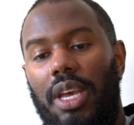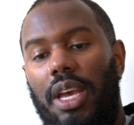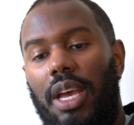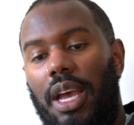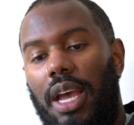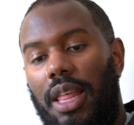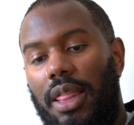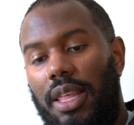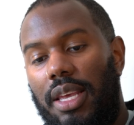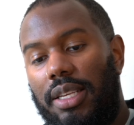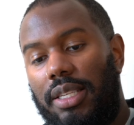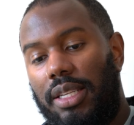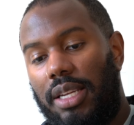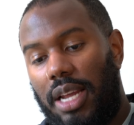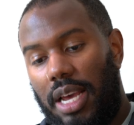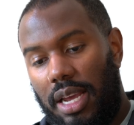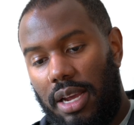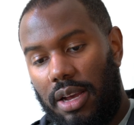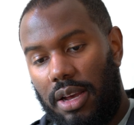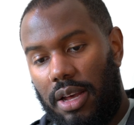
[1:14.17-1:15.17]
And this
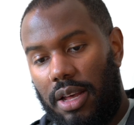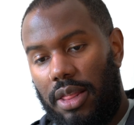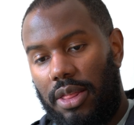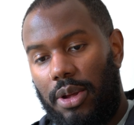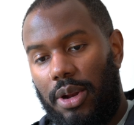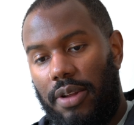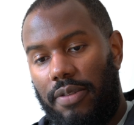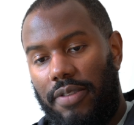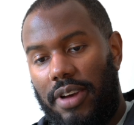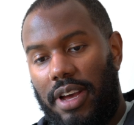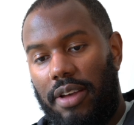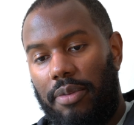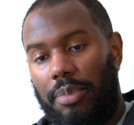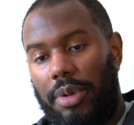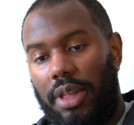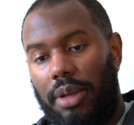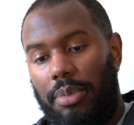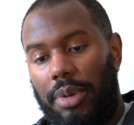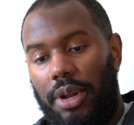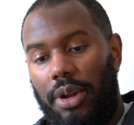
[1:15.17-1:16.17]
Nikon
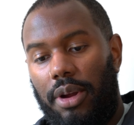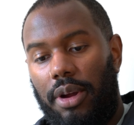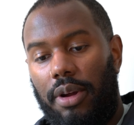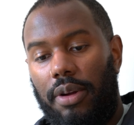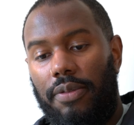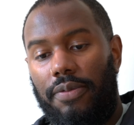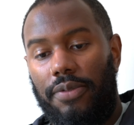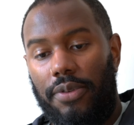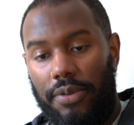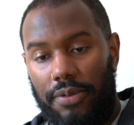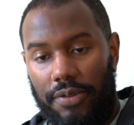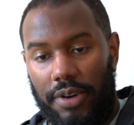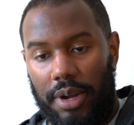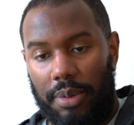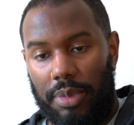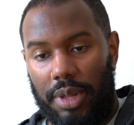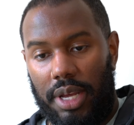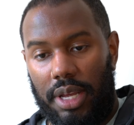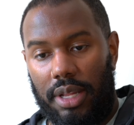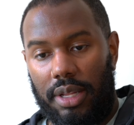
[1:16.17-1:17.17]
35mm full
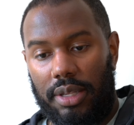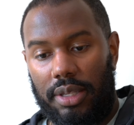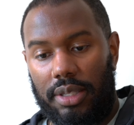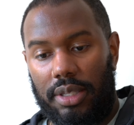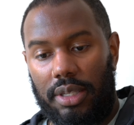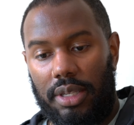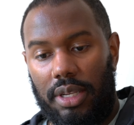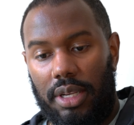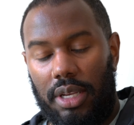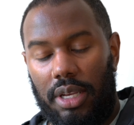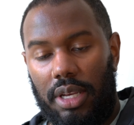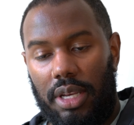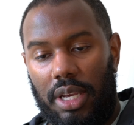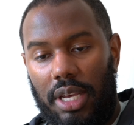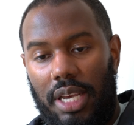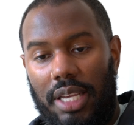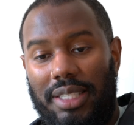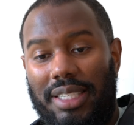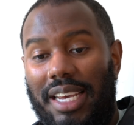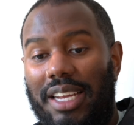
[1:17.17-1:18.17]
frame lens
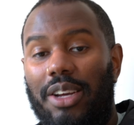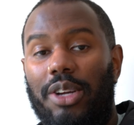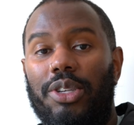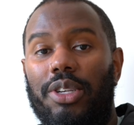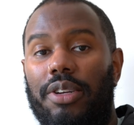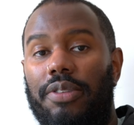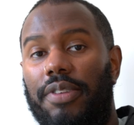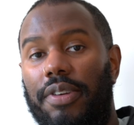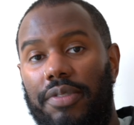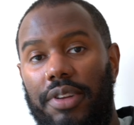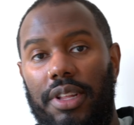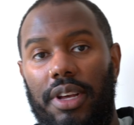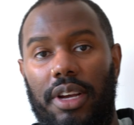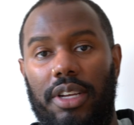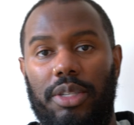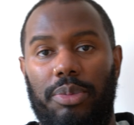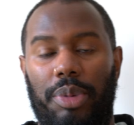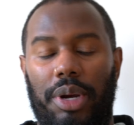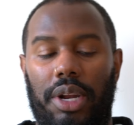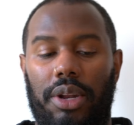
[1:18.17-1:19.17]
is
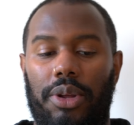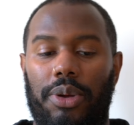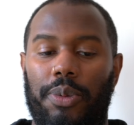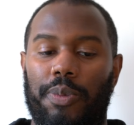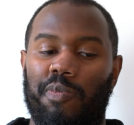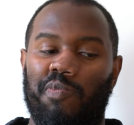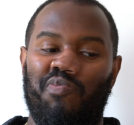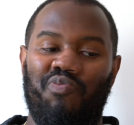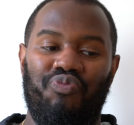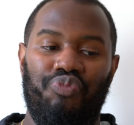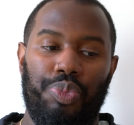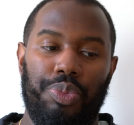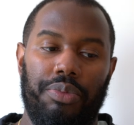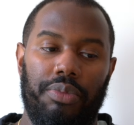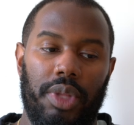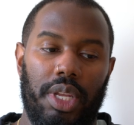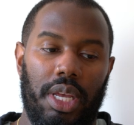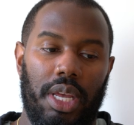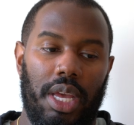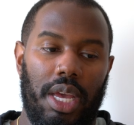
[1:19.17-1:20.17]
$850 brand new.
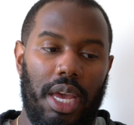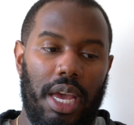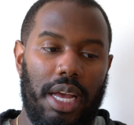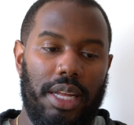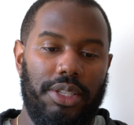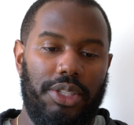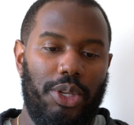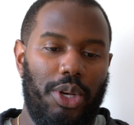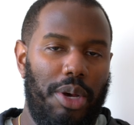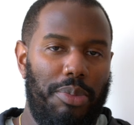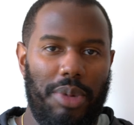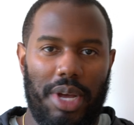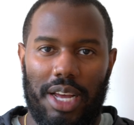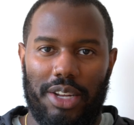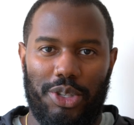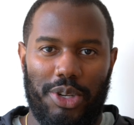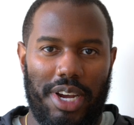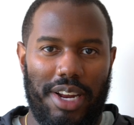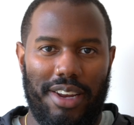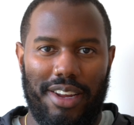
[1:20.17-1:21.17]
And so I'm
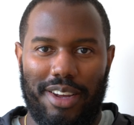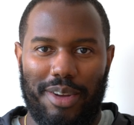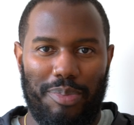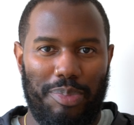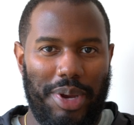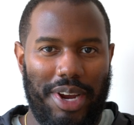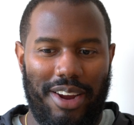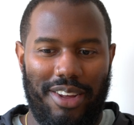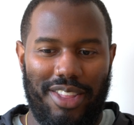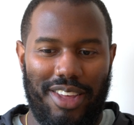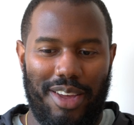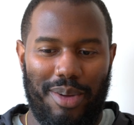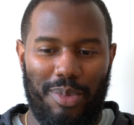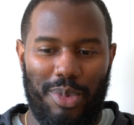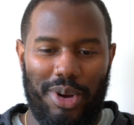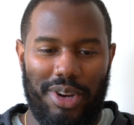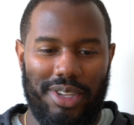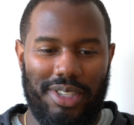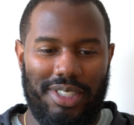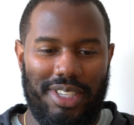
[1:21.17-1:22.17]
not trying to compare them
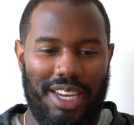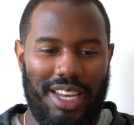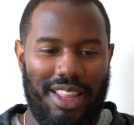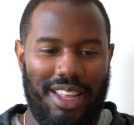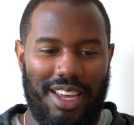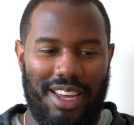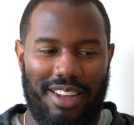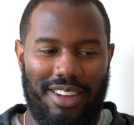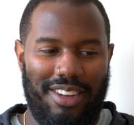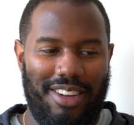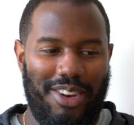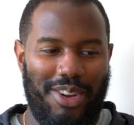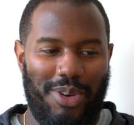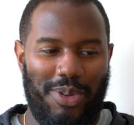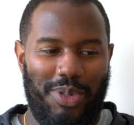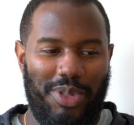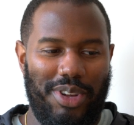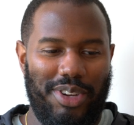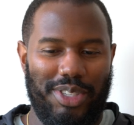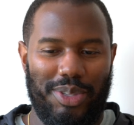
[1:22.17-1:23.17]
or say that,
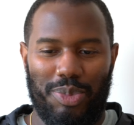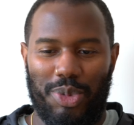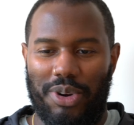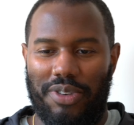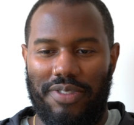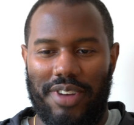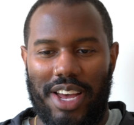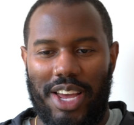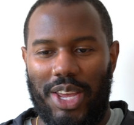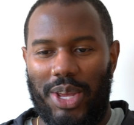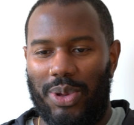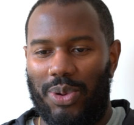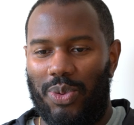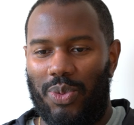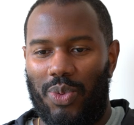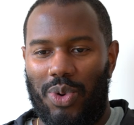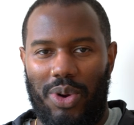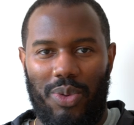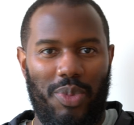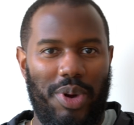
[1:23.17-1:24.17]
there's more value
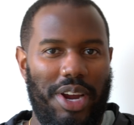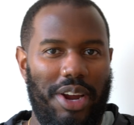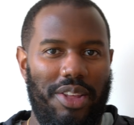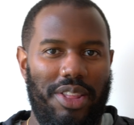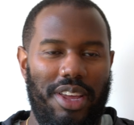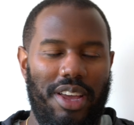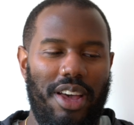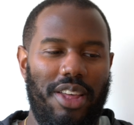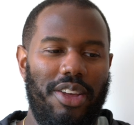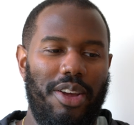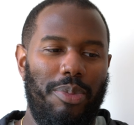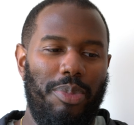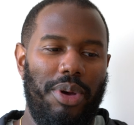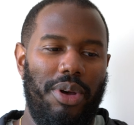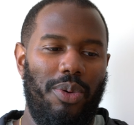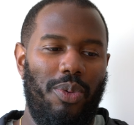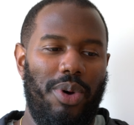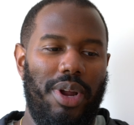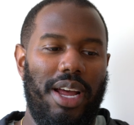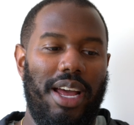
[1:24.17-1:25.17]
one way or the other,
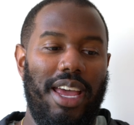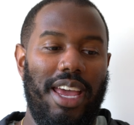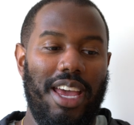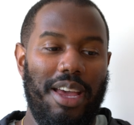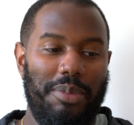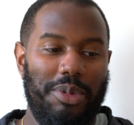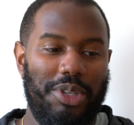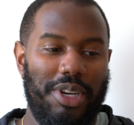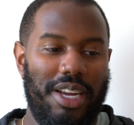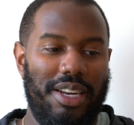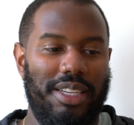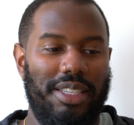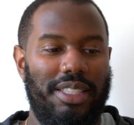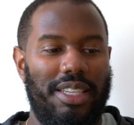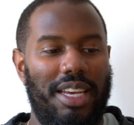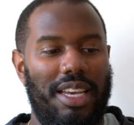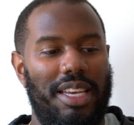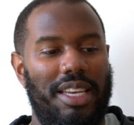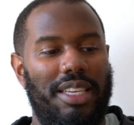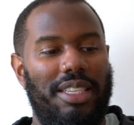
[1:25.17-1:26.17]
but what I am trying to
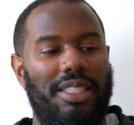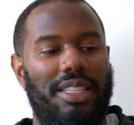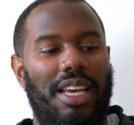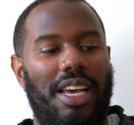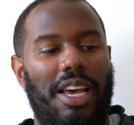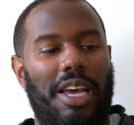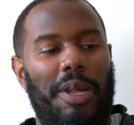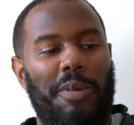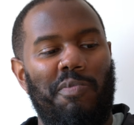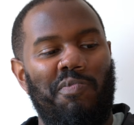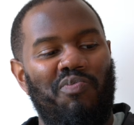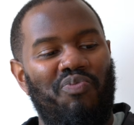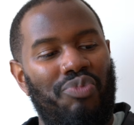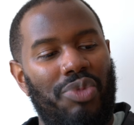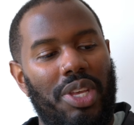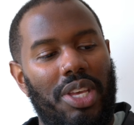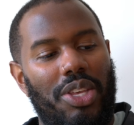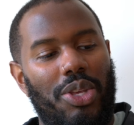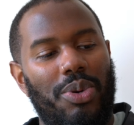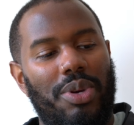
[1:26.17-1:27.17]
say is that
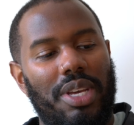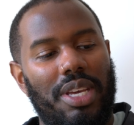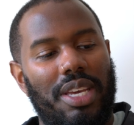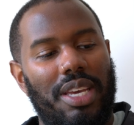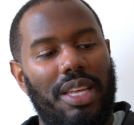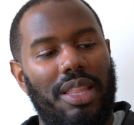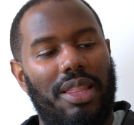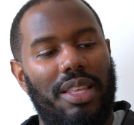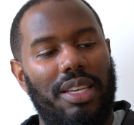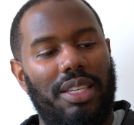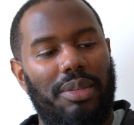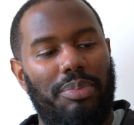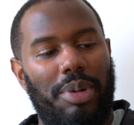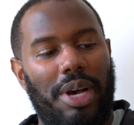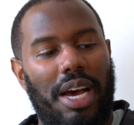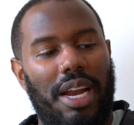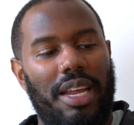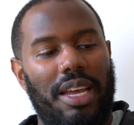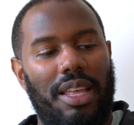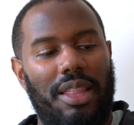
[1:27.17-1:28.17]
you can get this
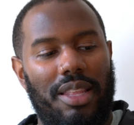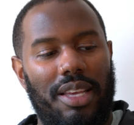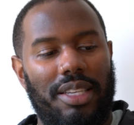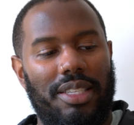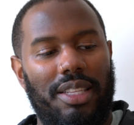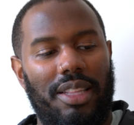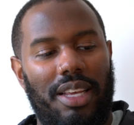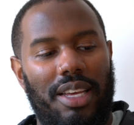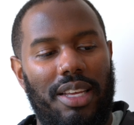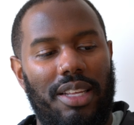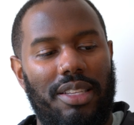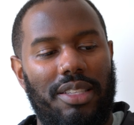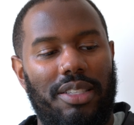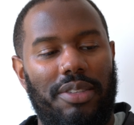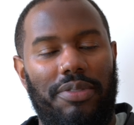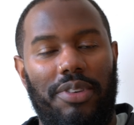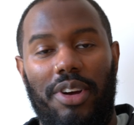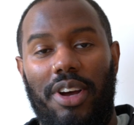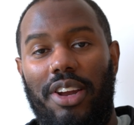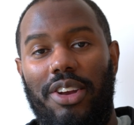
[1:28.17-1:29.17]
body and this lens
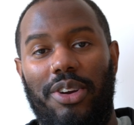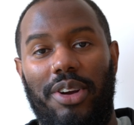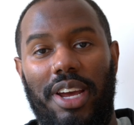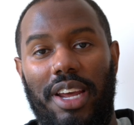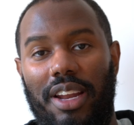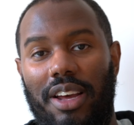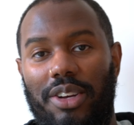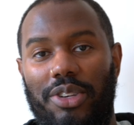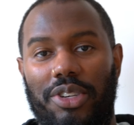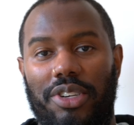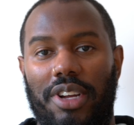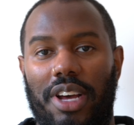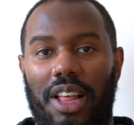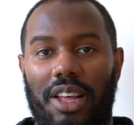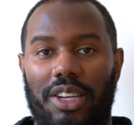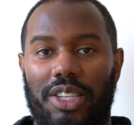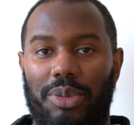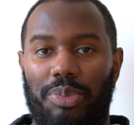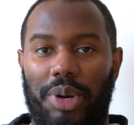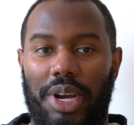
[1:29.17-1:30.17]
for under
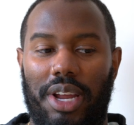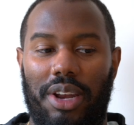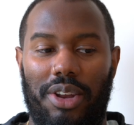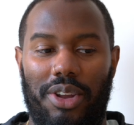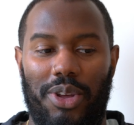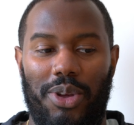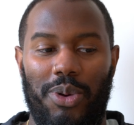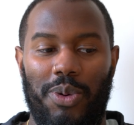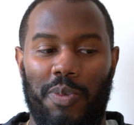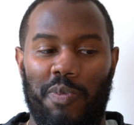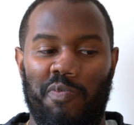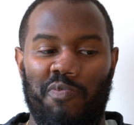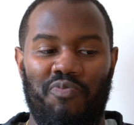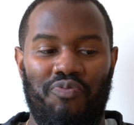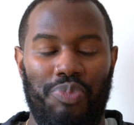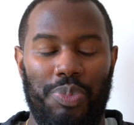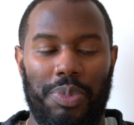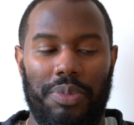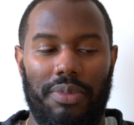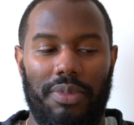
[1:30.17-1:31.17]
$800 brand new.
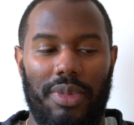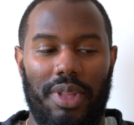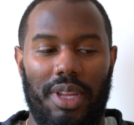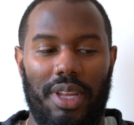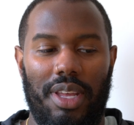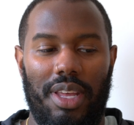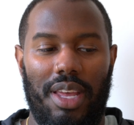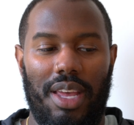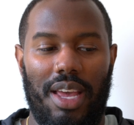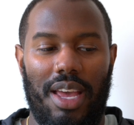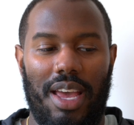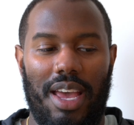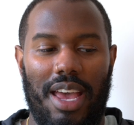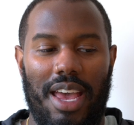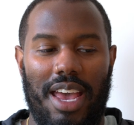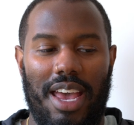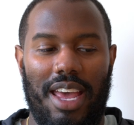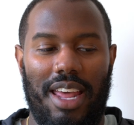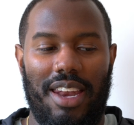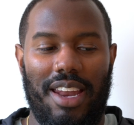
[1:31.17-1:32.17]

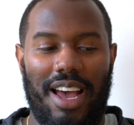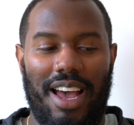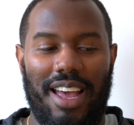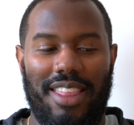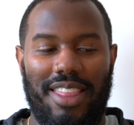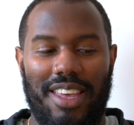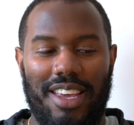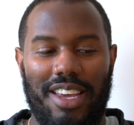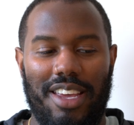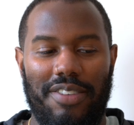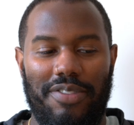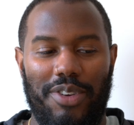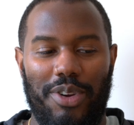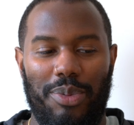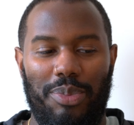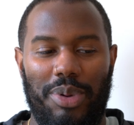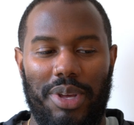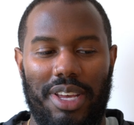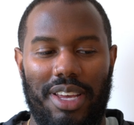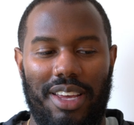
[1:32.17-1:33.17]
And I think if you're
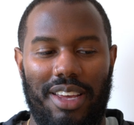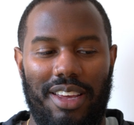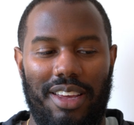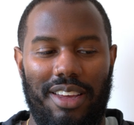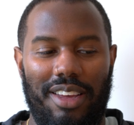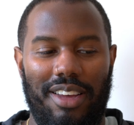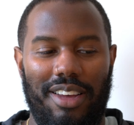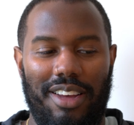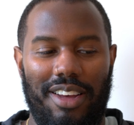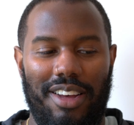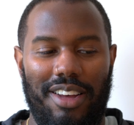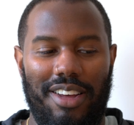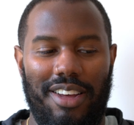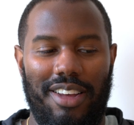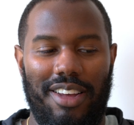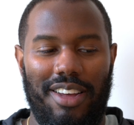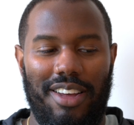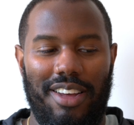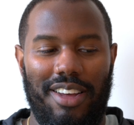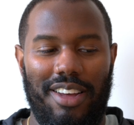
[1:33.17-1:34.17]
being
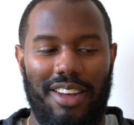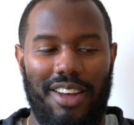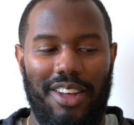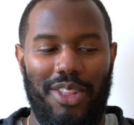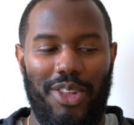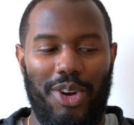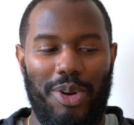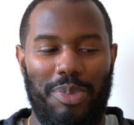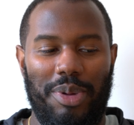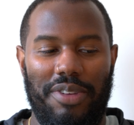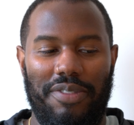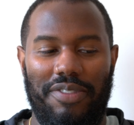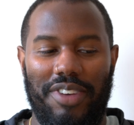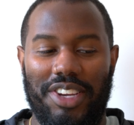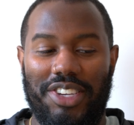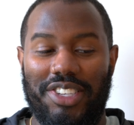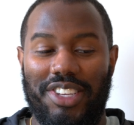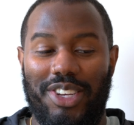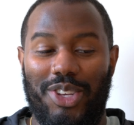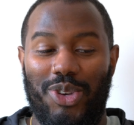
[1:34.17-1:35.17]
a little bit
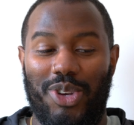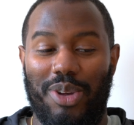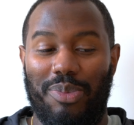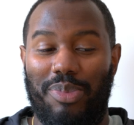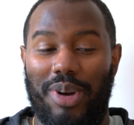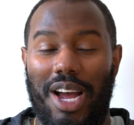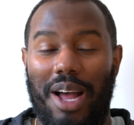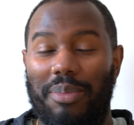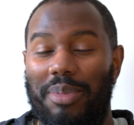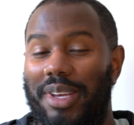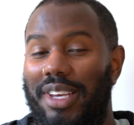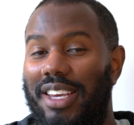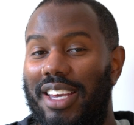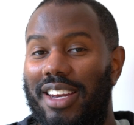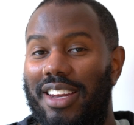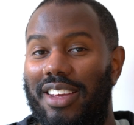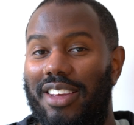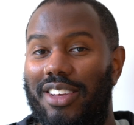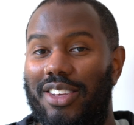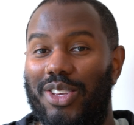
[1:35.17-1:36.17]
vigilant, you can probably
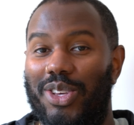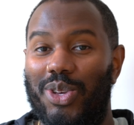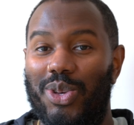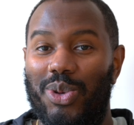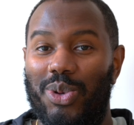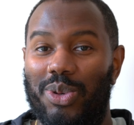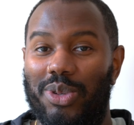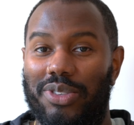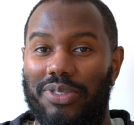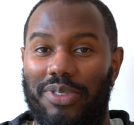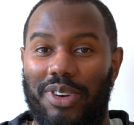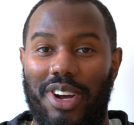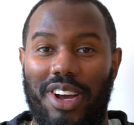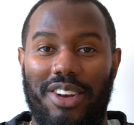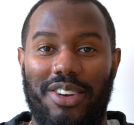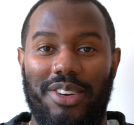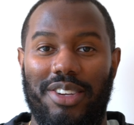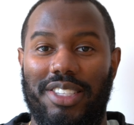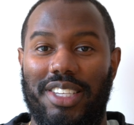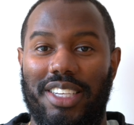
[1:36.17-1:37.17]
get it used for
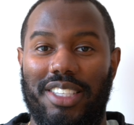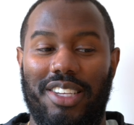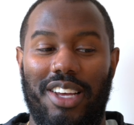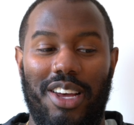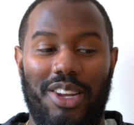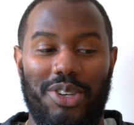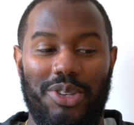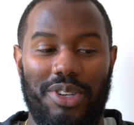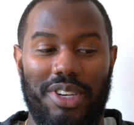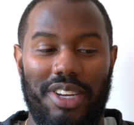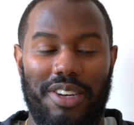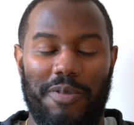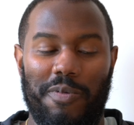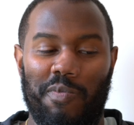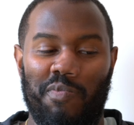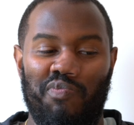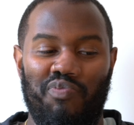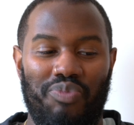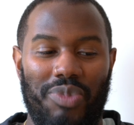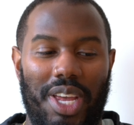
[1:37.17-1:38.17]
under $600.
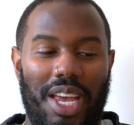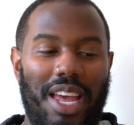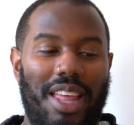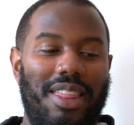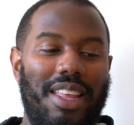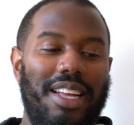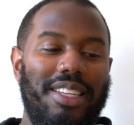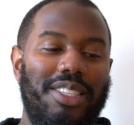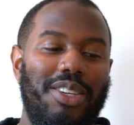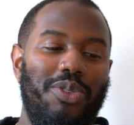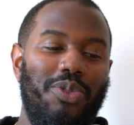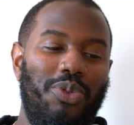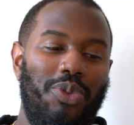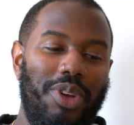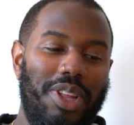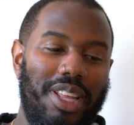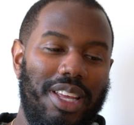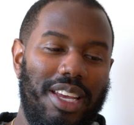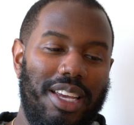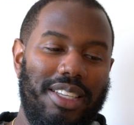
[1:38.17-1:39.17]
And that's a
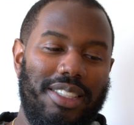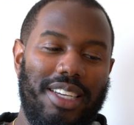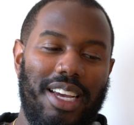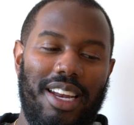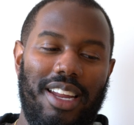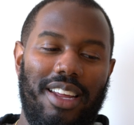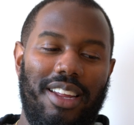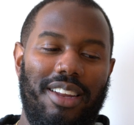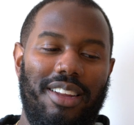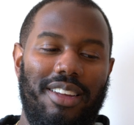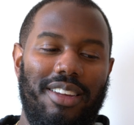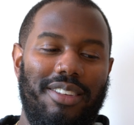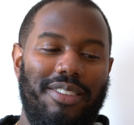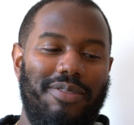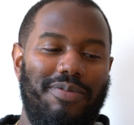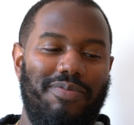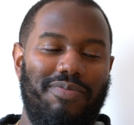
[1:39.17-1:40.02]
really exciting